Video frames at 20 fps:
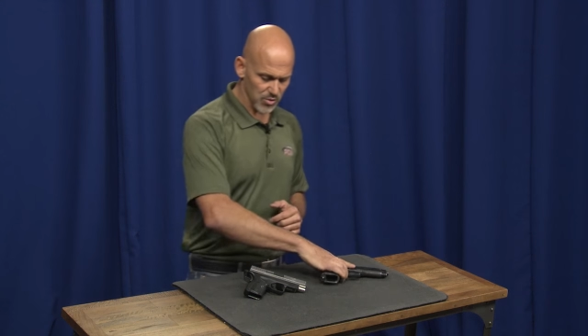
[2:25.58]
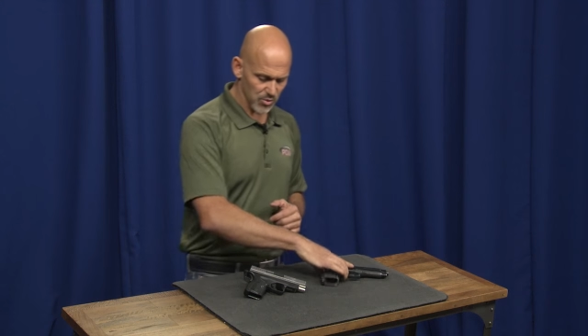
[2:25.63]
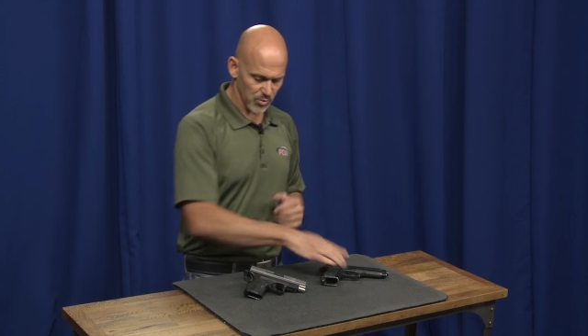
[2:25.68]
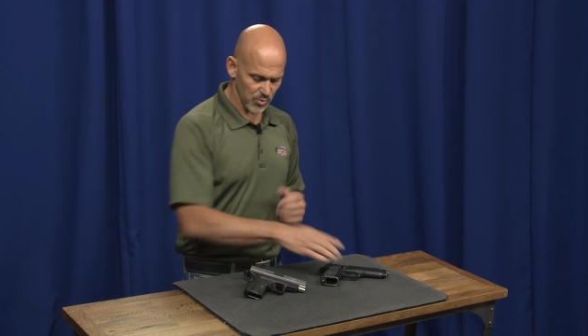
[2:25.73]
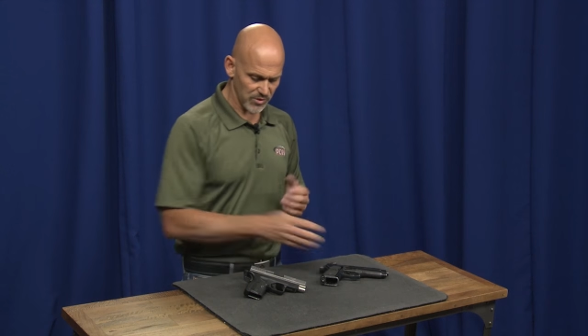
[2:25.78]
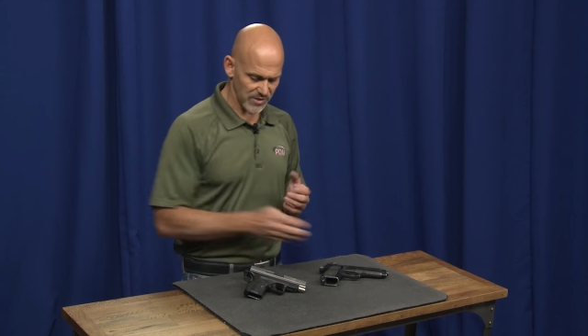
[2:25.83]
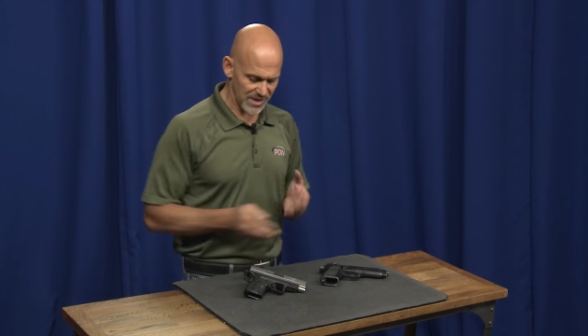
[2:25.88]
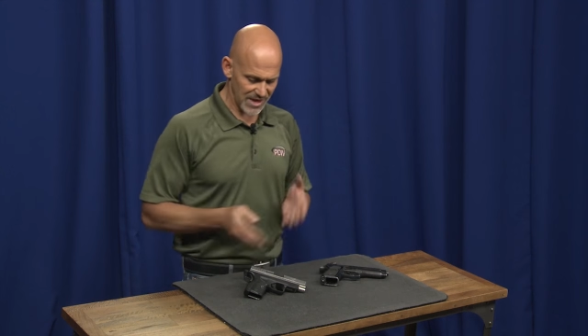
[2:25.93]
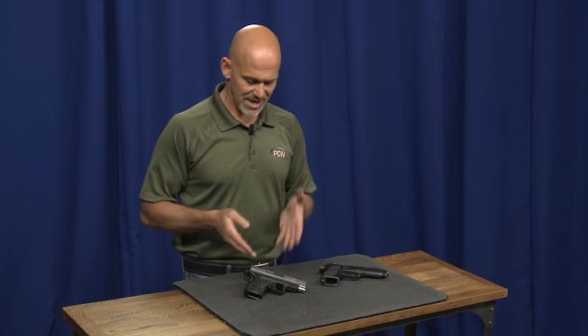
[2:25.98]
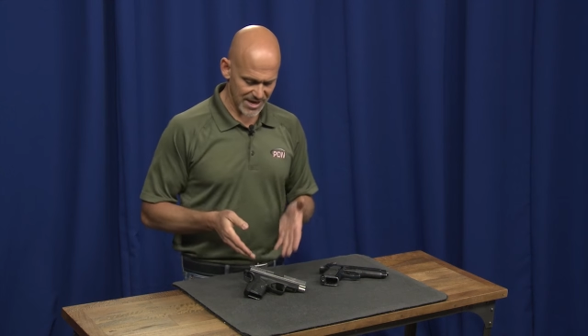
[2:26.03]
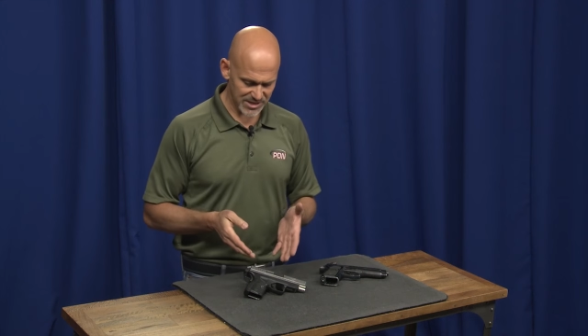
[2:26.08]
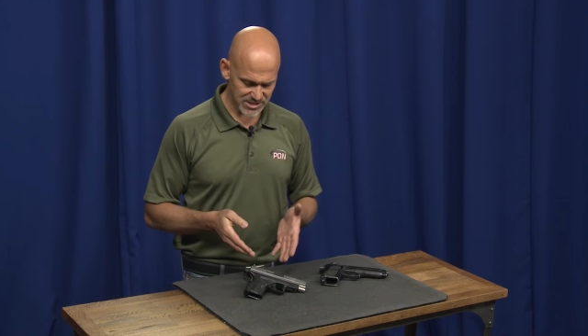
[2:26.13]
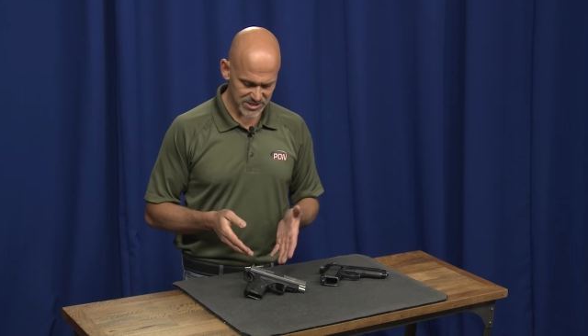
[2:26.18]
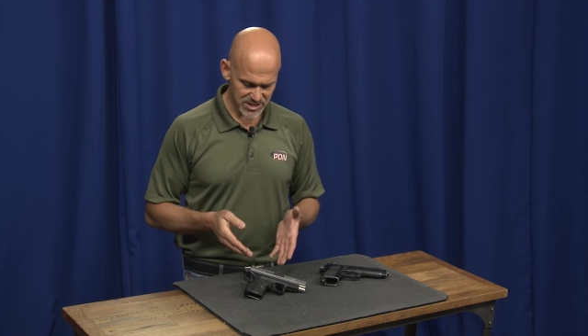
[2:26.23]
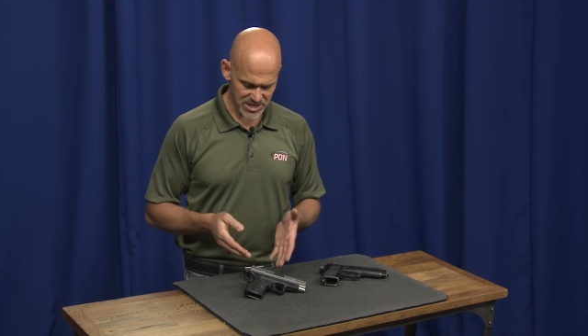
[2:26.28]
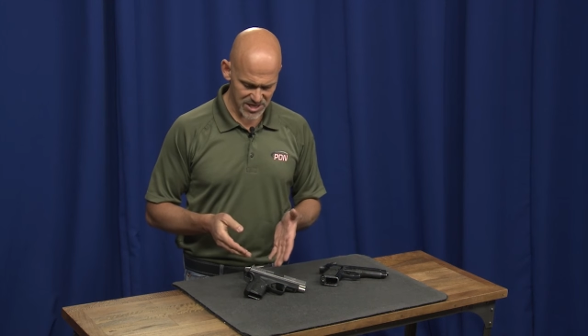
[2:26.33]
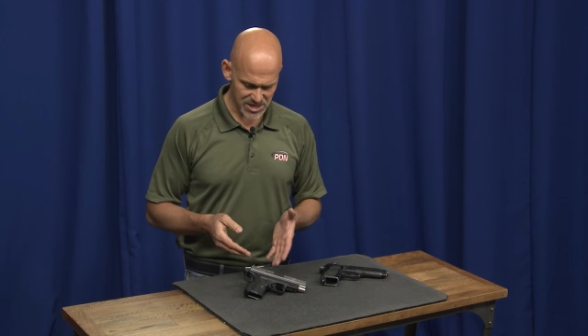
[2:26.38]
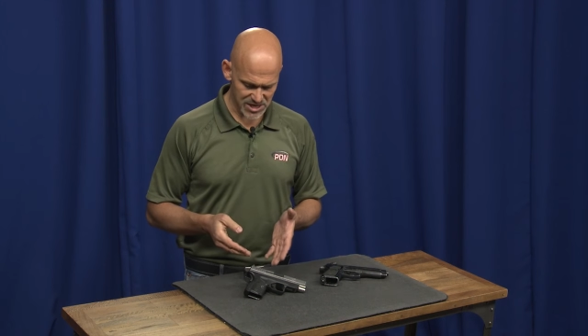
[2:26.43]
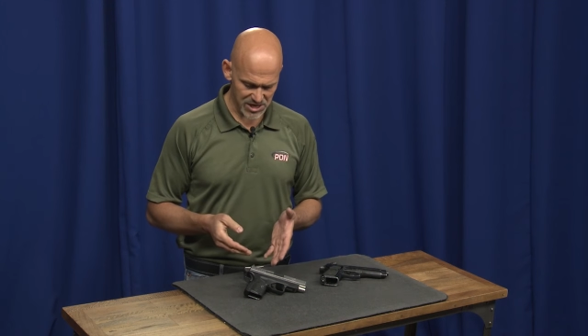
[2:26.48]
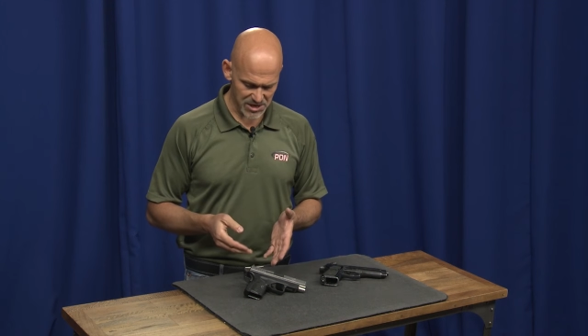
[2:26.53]
With the
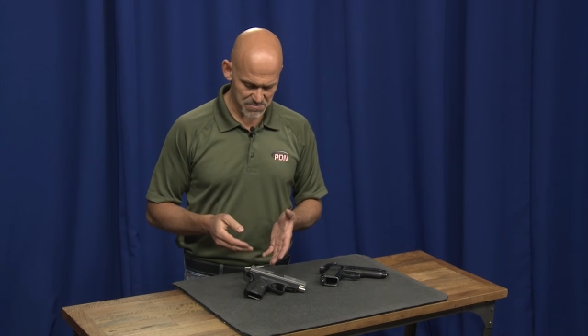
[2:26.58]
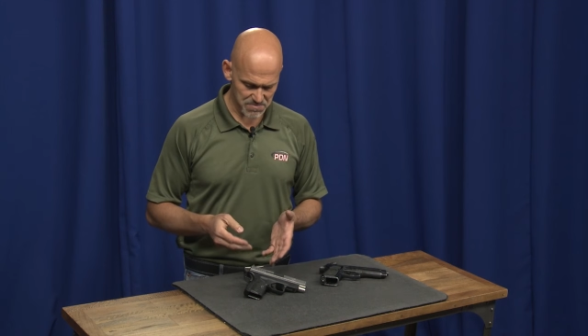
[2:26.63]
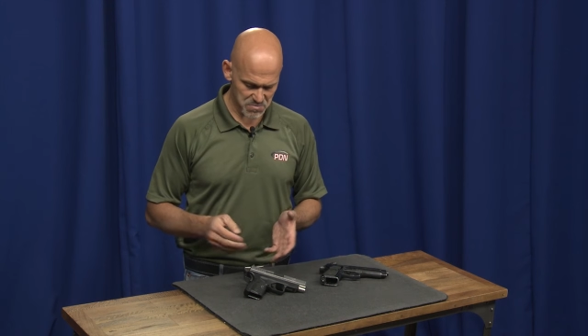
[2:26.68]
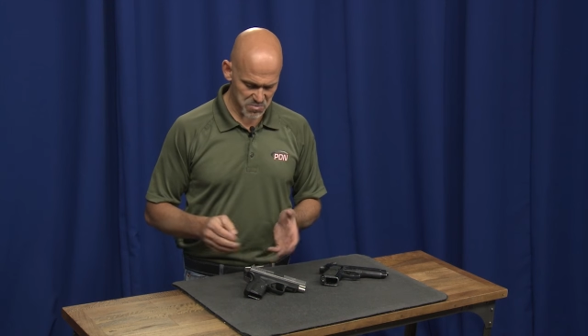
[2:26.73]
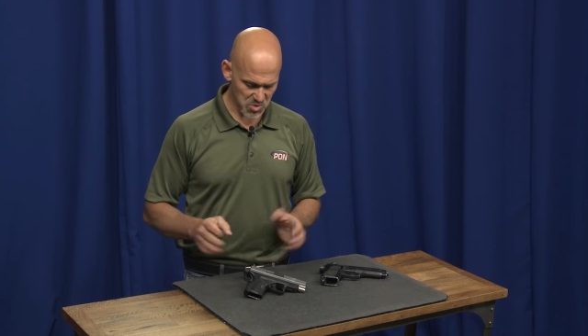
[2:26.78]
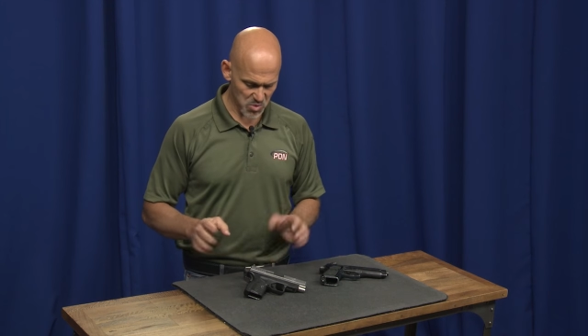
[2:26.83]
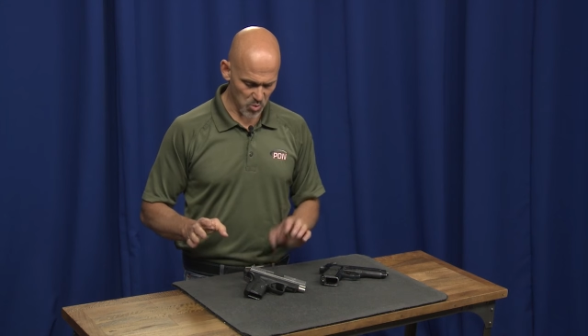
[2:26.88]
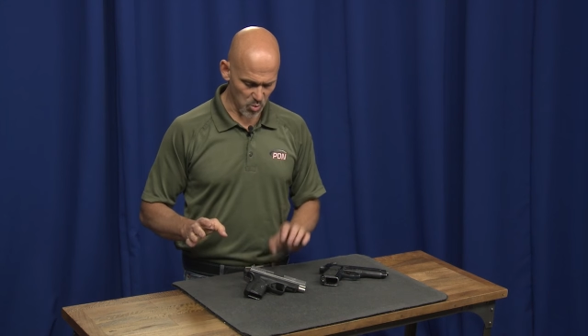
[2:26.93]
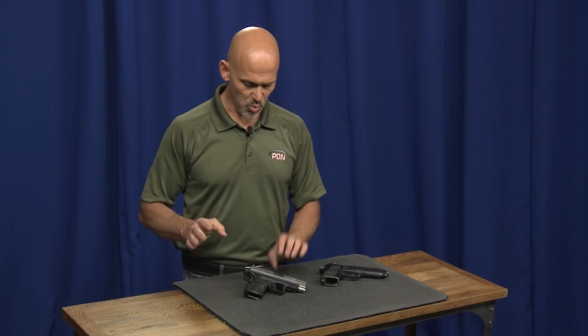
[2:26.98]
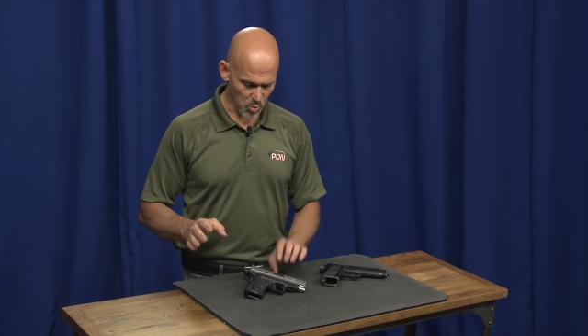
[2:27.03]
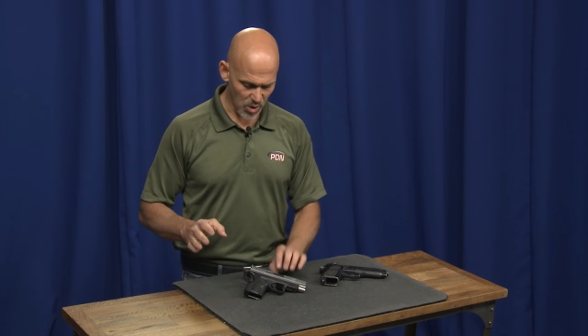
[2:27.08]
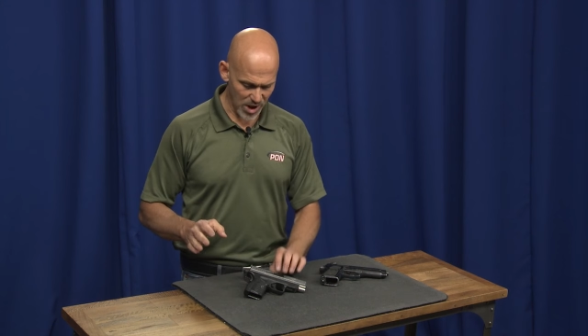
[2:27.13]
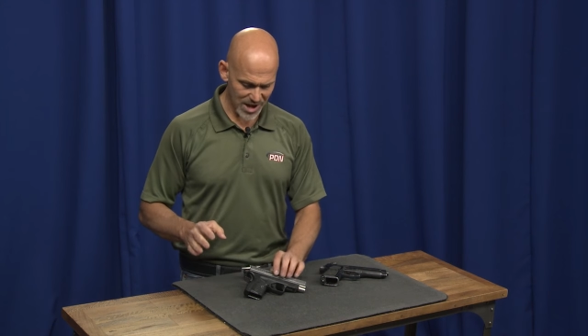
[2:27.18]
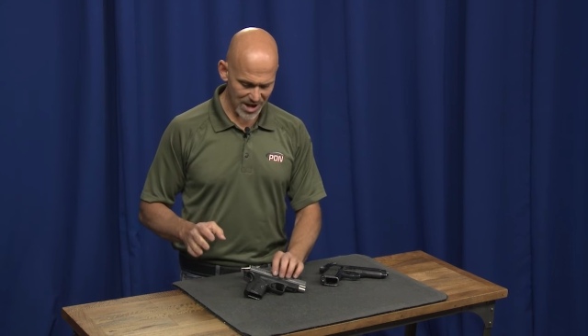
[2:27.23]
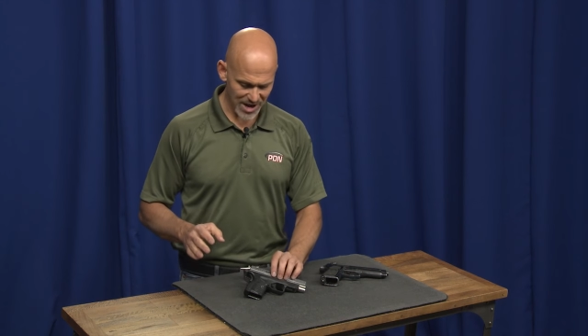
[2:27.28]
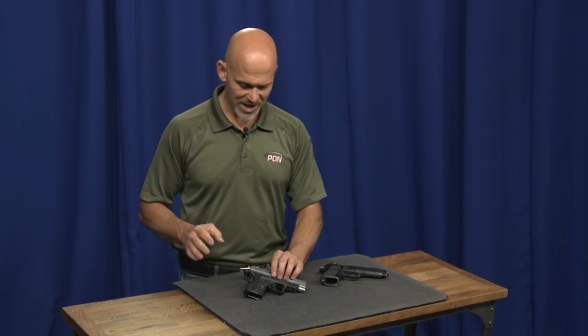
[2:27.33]
XD, when